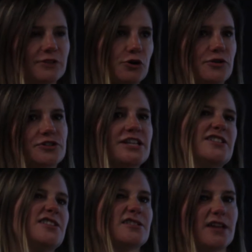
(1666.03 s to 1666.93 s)
or they're seen
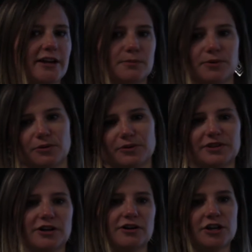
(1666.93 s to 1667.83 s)
as dislikable
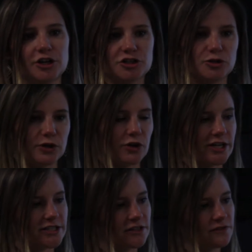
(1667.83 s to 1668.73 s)
when they're too
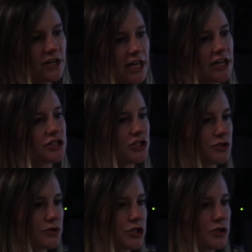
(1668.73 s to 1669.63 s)
aggressive, is
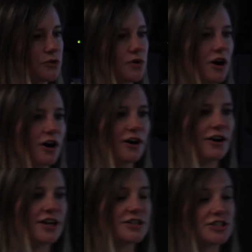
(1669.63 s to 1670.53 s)
due to
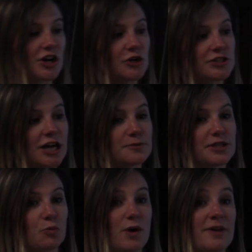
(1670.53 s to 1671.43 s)
our stereotypes
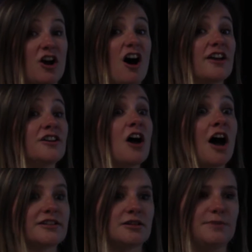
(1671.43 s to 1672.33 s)
that women ought
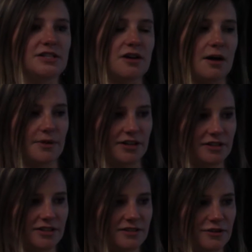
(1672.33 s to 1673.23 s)
not to be
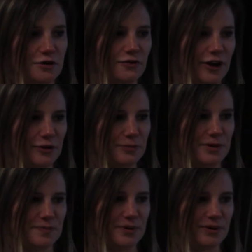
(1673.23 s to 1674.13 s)
dominant over other
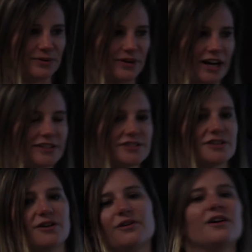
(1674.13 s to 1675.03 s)
people, right?
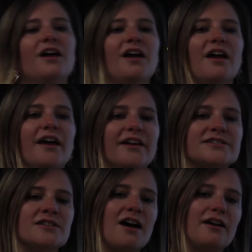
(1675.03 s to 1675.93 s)
So
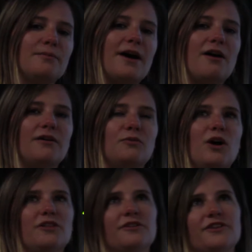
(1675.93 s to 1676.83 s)
it's not about,
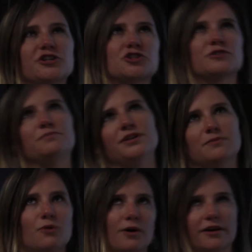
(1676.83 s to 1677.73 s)
well, that they should
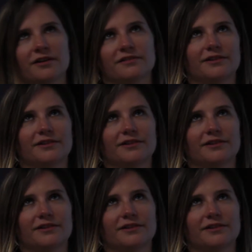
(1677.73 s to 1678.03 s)
be more